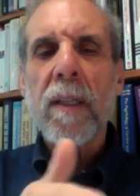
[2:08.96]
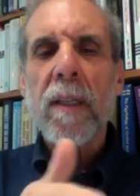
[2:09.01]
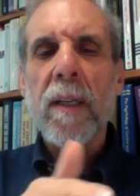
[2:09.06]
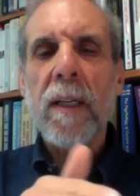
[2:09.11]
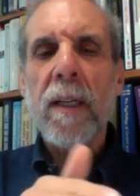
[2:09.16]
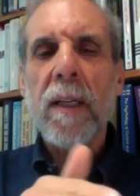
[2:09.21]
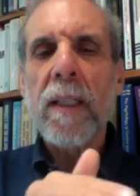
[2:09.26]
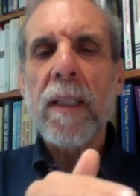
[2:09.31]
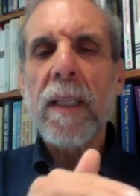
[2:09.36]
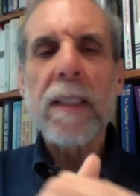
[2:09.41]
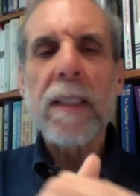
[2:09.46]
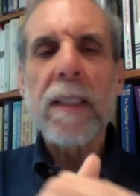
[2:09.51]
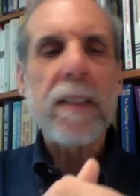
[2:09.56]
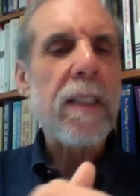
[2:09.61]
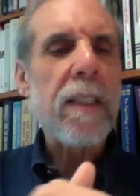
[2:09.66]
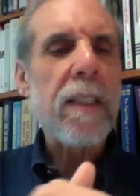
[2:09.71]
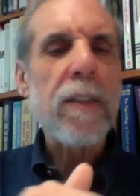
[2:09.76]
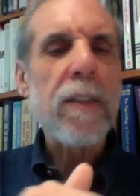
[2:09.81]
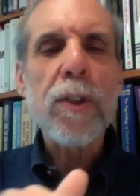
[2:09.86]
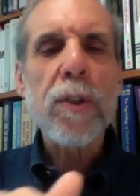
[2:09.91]
uh, an
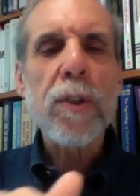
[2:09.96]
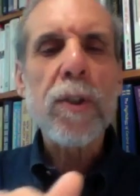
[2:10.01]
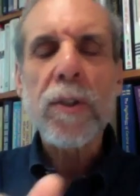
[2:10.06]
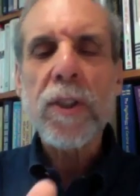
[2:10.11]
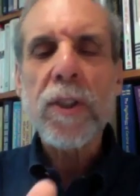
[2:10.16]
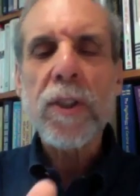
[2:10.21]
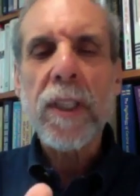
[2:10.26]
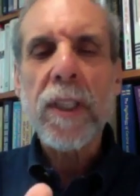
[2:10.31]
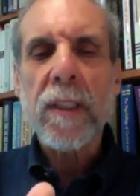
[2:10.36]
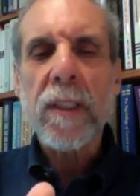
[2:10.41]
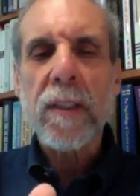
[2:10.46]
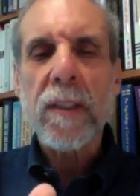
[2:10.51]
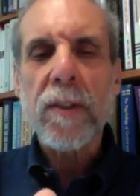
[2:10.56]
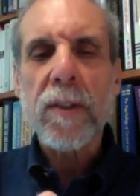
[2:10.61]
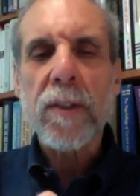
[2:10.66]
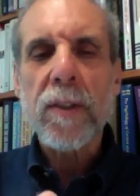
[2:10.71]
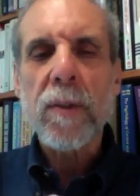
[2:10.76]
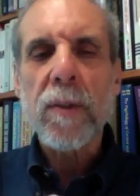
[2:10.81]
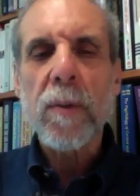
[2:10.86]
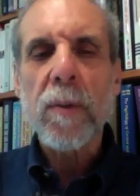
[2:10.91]
attentional
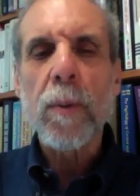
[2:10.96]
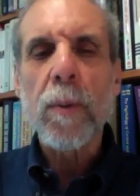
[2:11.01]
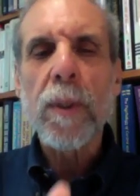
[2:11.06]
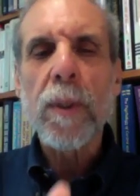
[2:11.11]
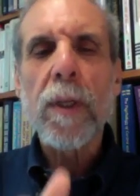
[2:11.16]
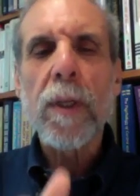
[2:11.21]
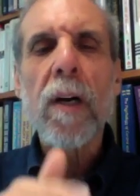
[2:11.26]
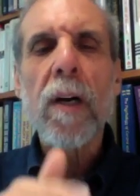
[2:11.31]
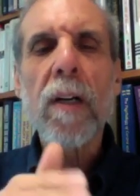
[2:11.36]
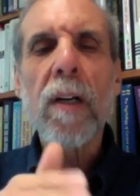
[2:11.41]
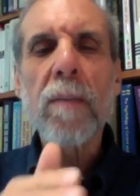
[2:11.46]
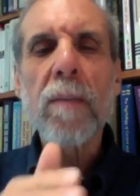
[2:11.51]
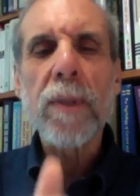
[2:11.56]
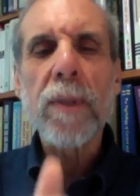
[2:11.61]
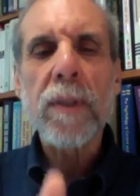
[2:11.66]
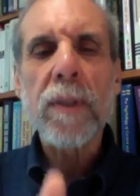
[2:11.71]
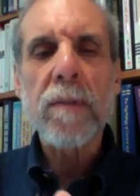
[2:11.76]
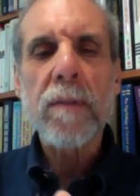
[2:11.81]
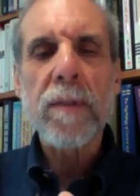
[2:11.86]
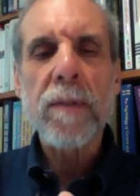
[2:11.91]
stance or an
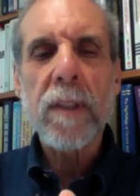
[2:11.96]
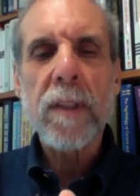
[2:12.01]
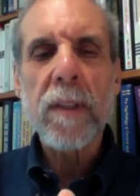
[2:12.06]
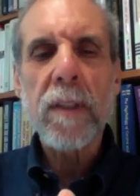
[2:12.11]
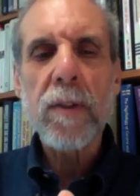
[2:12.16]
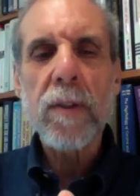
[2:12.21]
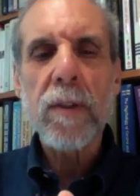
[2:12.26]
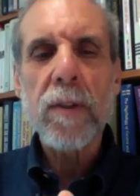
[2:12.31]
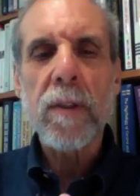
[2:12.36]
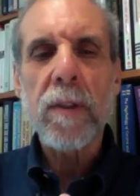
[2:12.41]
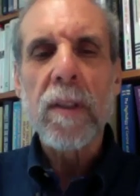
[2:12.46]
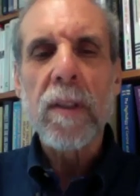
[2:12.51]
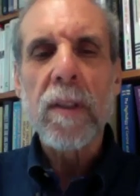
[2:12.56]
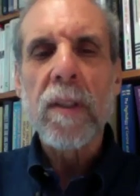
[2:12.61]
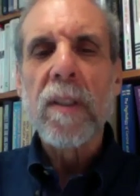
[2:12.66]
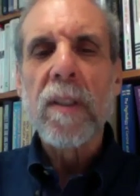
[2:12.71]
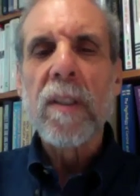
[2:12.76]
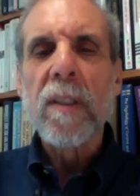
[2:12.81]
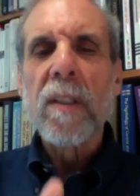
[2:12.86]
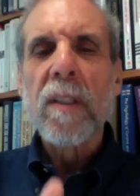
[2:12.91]
object of attention.
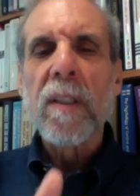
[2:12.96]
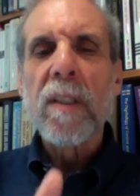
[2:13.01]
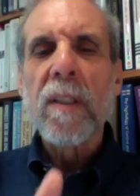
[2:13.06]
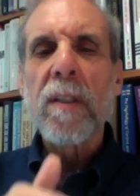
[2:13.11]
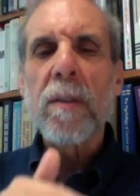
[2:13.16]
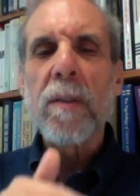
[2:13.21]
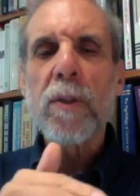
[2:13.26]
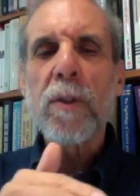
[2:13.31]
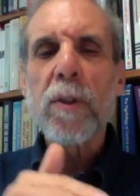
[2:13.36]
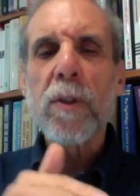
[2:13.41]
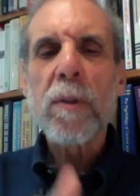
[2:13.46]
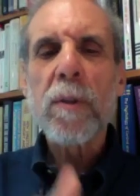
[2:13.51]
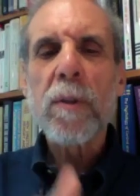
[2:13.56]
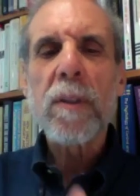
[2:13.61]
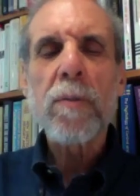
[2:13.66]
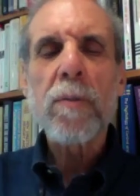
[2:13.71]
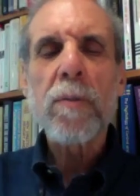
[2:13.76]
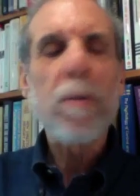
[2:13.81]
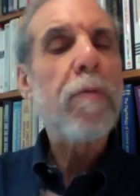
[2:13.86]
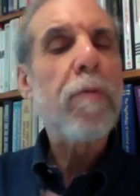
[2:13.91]
There's
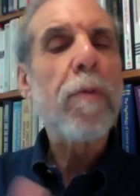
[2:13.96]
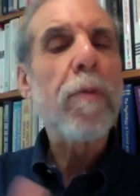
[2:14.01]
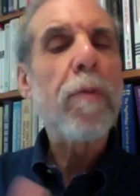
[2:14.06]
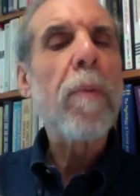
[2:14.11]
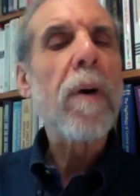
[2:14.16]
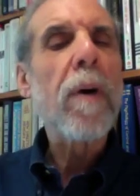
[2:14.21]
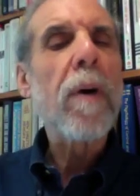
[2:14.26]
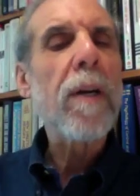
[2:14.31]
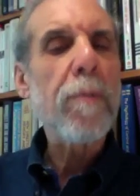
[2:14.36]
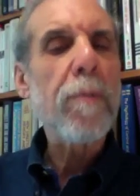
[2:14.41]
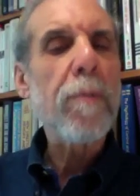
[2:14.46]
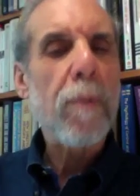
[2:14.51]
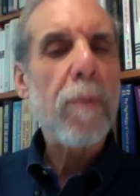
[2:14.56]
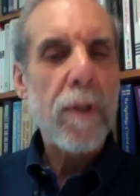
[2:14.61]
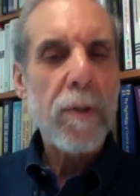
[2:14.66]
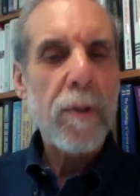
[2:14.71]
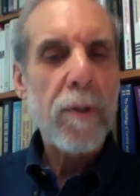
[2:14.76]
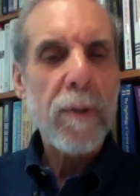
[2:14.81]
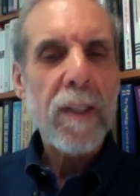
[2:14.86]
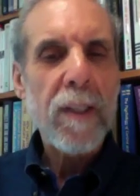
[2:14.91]
circuitry for mind
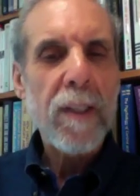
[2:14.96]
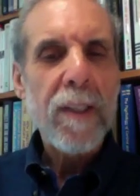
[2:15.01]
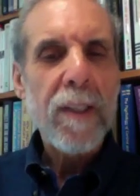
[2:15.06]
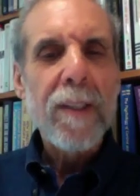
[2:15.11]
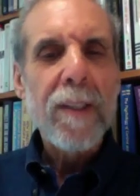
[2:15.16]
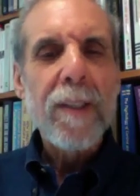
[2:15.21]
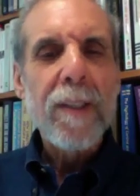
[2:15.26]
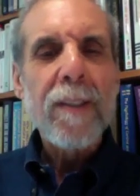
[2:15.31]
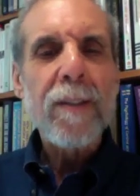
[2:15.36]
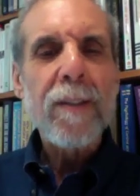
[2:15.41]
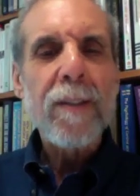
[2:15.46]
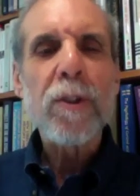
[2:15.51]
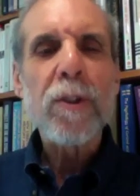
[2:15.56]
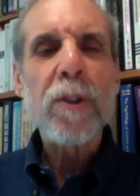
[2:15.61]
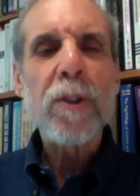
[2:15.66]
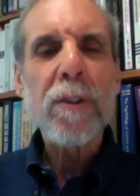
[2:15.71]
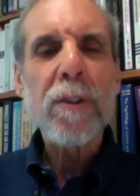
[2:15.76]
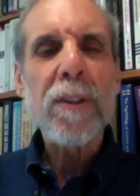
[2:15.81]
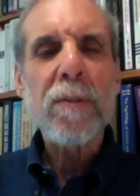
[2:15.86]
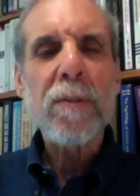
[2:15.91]
wandering. There's
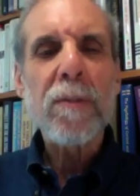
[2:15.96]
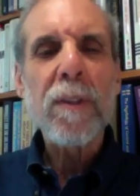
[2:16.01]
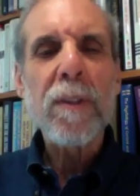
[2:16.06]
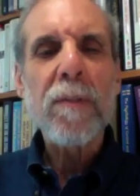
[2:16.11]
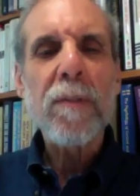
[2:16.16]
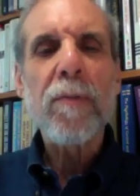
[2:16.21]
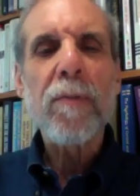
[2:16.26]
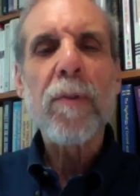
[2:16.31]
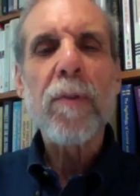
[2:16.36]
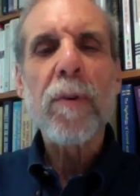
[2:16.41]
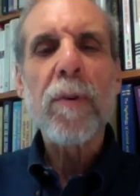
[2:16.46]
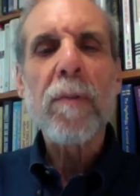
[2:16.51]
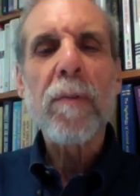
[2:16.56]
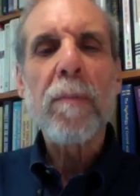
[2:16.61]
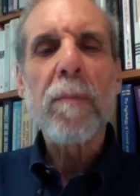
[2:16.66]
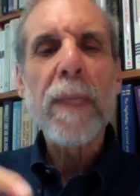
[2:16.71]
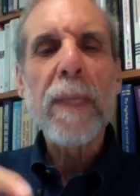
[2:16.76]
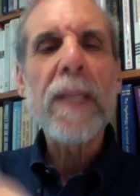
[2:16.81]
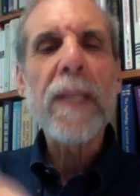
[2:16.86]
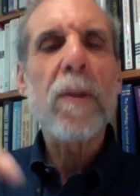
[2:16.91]
circuitry for
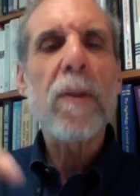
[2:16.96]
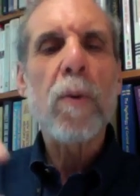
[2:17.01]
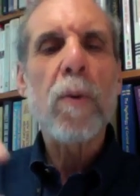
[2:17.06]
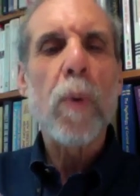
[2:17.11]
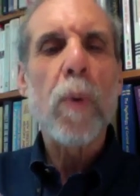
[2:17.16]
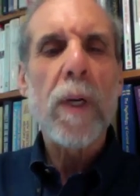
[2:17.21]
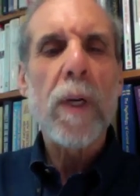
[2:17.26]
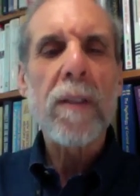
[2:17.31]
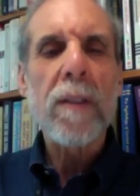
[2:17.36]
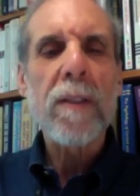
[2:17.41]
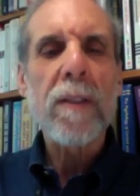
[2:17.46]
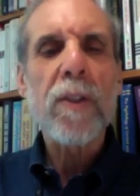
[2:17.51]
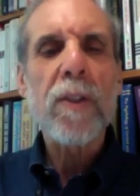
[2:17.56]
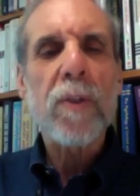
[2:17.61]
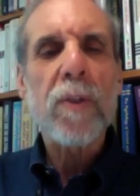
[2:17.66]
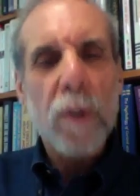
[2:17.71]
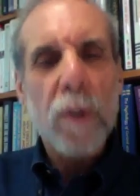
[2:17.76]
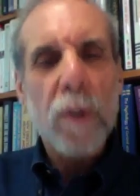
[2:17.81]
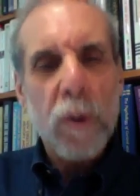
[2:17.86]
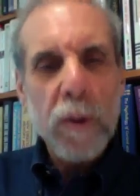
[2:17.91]
meta awareness,
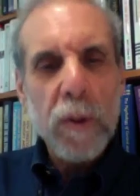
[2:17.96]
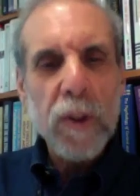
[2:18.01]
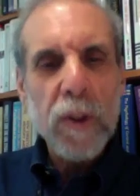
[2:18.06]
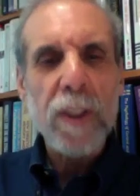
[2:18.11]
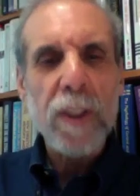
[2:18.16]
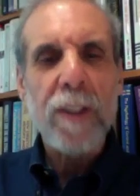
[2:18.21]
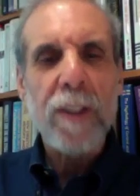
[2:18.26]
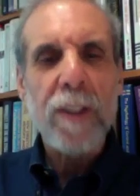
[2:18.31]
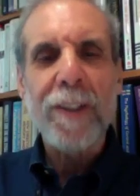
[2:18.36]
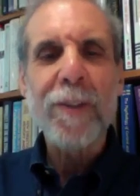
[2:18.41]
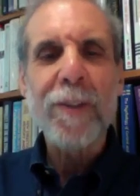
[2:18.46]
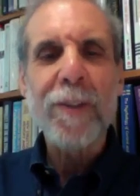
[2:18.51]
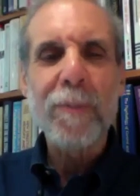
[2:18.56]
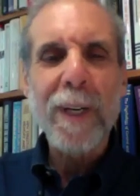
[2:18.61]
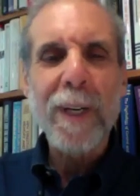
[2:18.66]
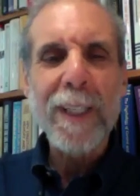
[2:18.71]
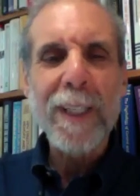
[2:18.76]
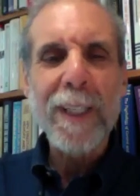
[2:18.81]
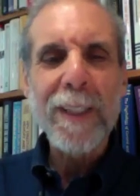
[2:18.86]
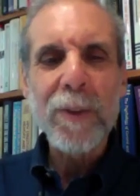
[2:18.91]
noticing that your
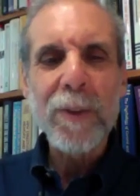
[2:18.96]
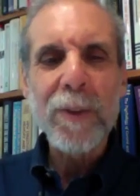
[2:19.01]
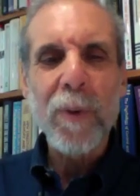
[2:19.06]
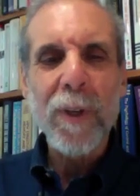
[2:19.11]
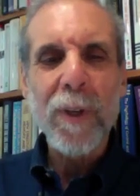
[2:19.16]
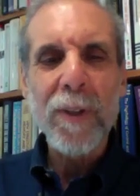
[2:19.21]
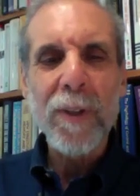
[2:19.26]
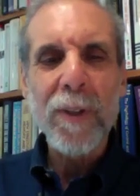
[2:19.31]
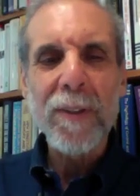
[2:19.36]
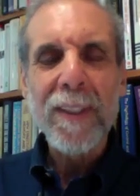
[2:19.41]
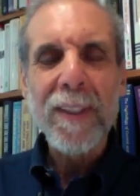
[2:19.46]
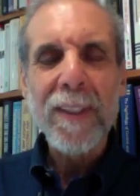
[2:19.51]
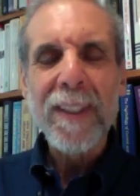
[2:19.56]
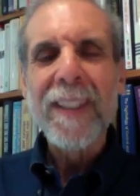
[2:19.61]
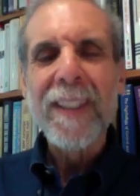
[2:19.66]
mind has wandered.